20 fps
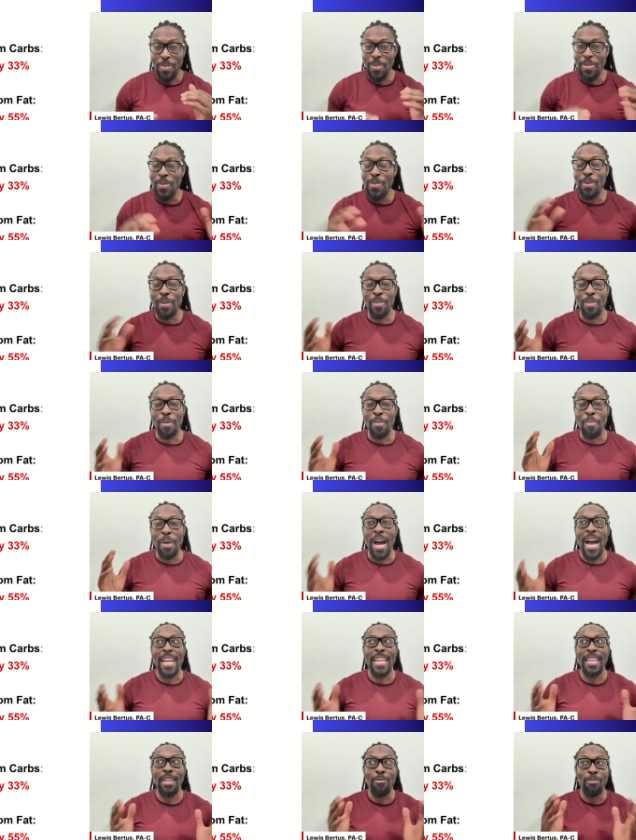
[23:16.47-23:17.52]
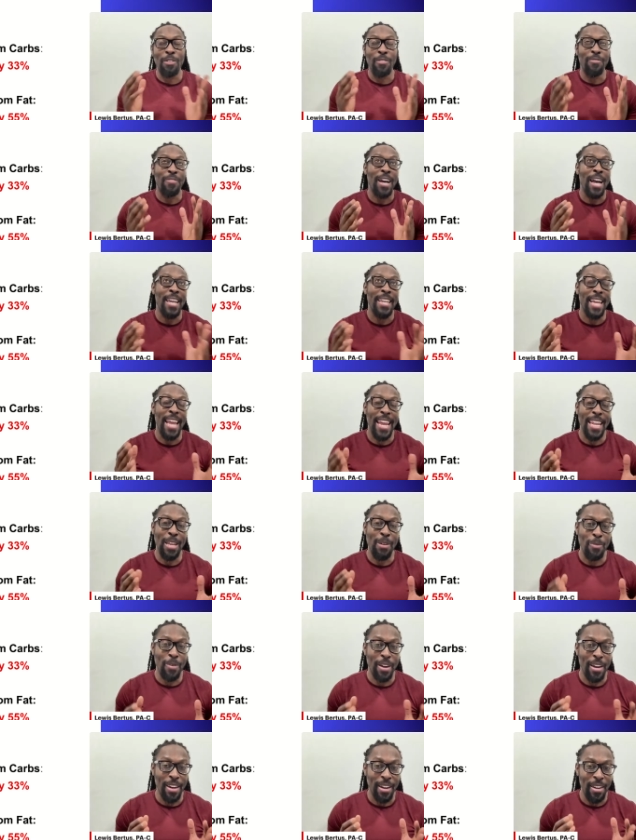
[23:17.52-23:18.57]
The body will find
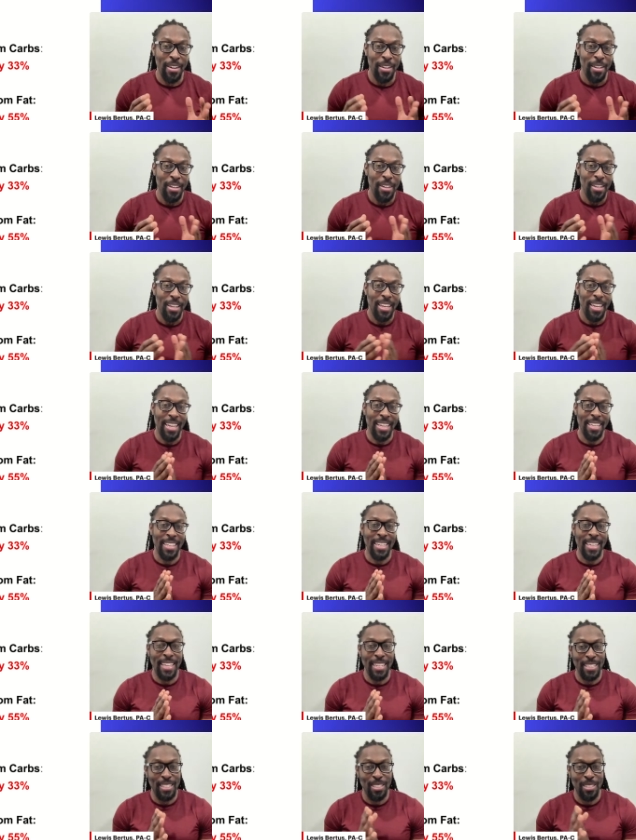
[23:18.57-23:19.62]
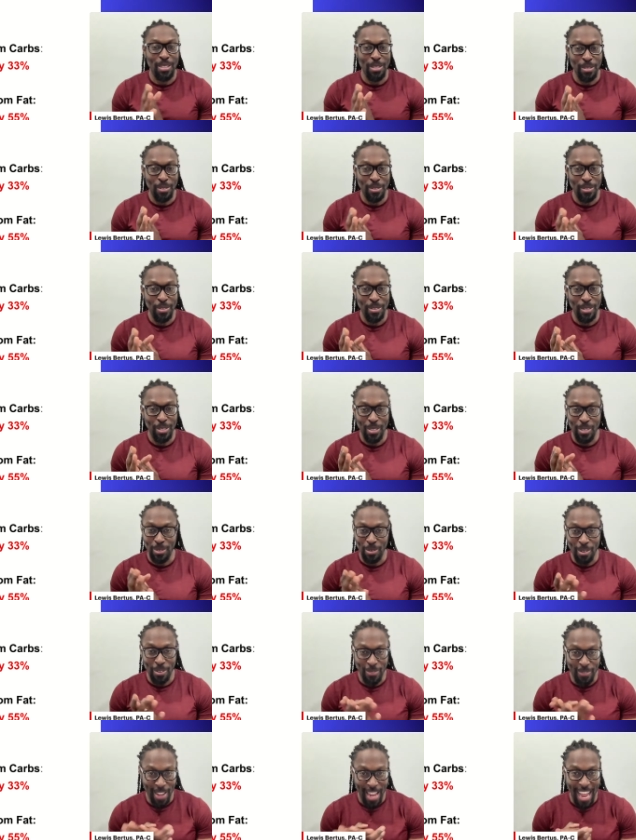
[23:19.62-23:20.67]
anywhere it needs to
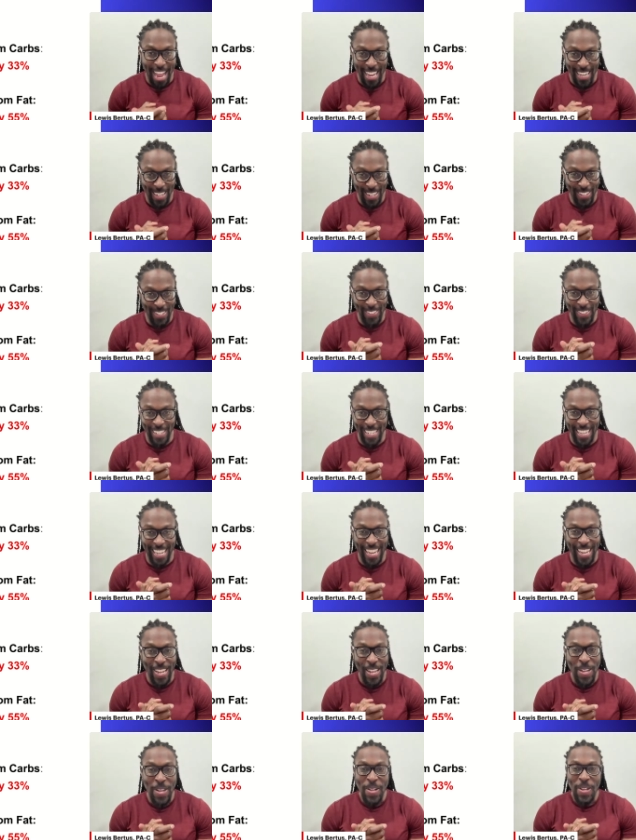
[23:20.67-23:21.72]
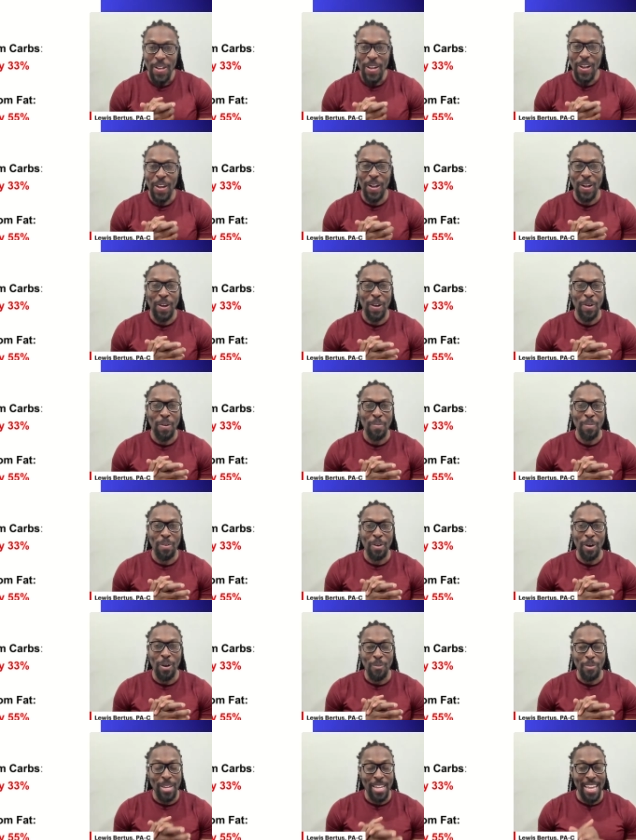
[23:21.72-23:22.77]
store fat. Okay.
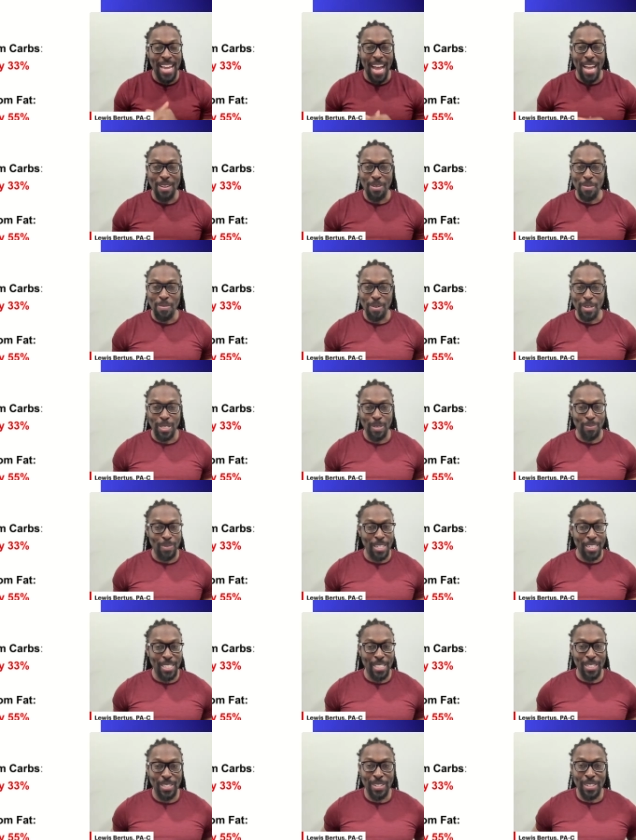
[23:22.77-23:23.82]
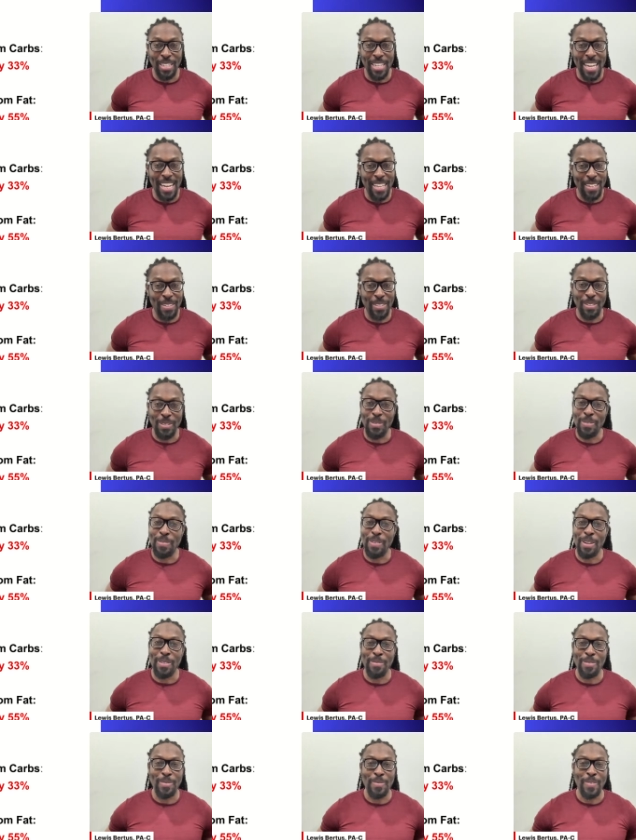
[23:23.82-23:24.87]
We got no more place in your gut. Don't
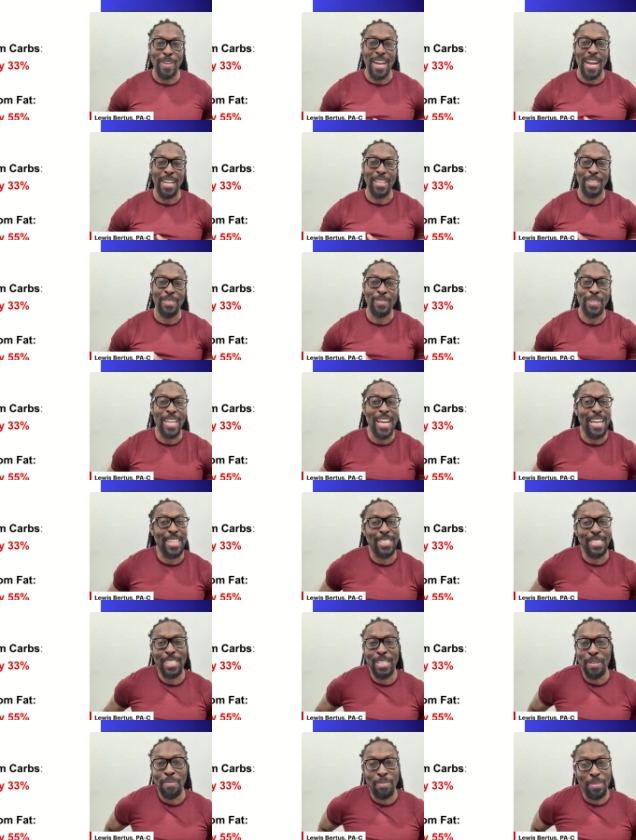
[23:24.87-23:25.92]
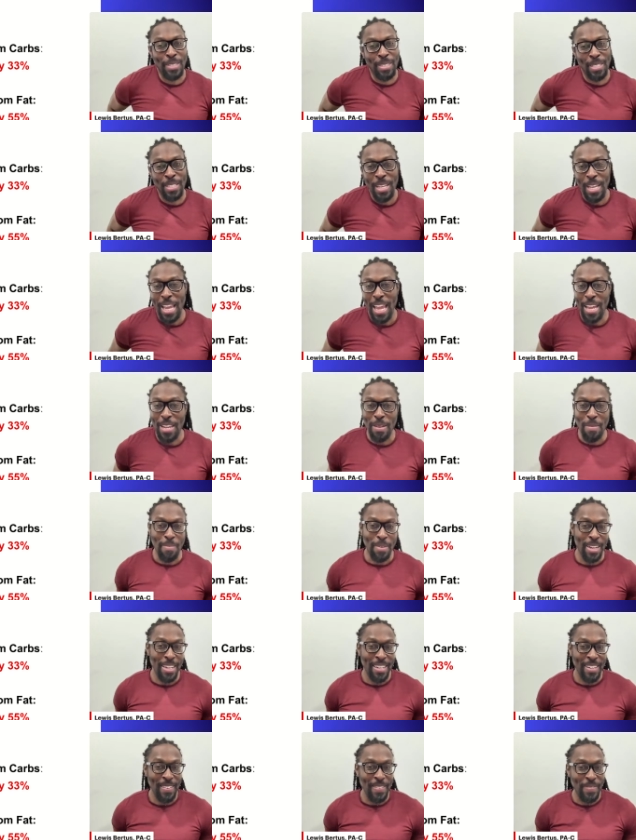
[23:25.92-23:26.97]
worry, you got your hips and your
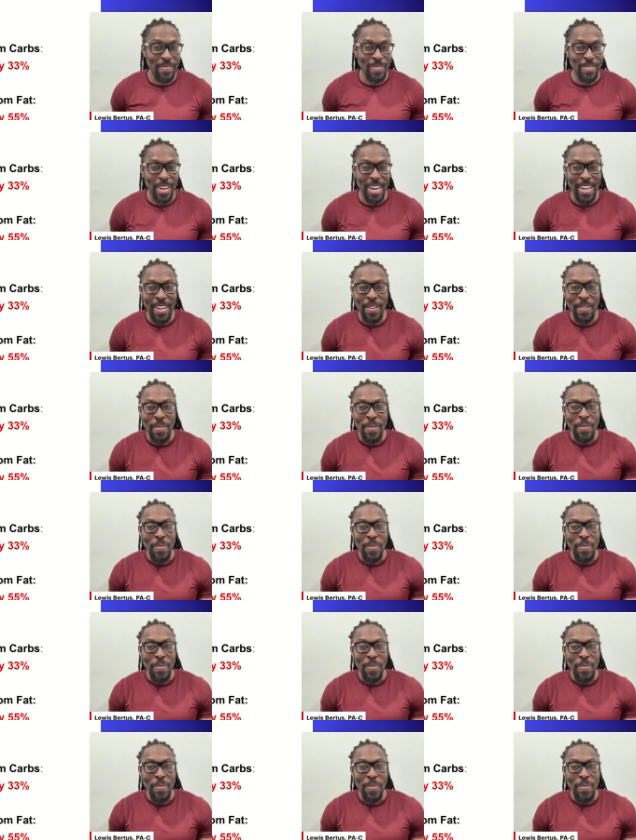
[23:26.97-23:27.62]
butt, right?